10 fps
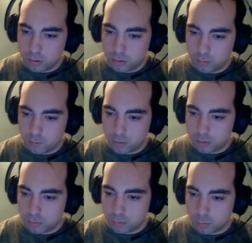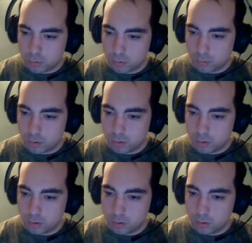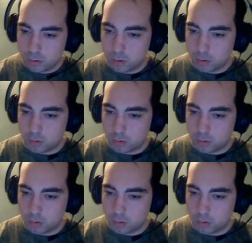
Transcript: What is this report on? Okay.